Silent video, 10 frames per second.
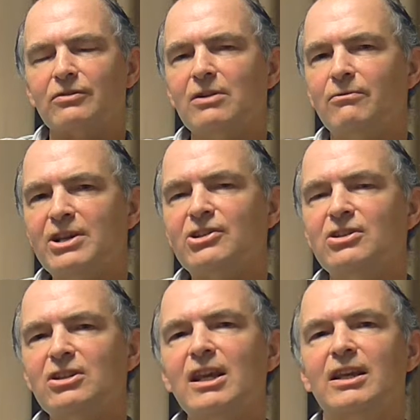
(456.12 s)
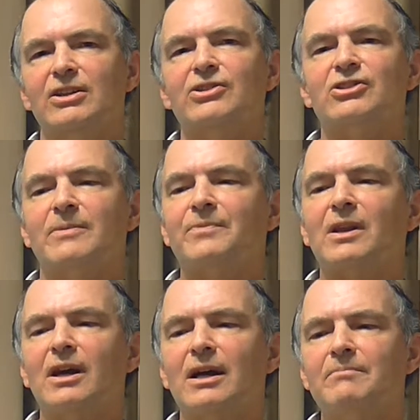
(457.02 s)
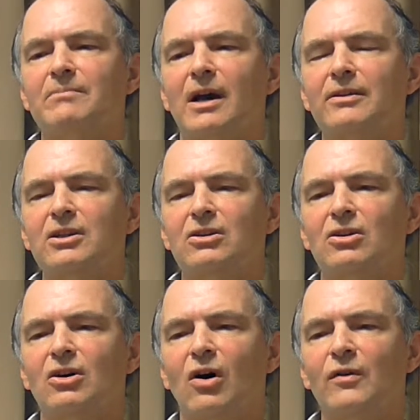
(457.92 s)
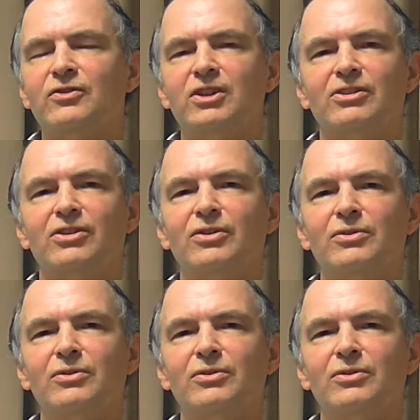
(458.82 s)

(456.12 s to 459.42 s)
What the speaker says: In recent years, I think Ofsted,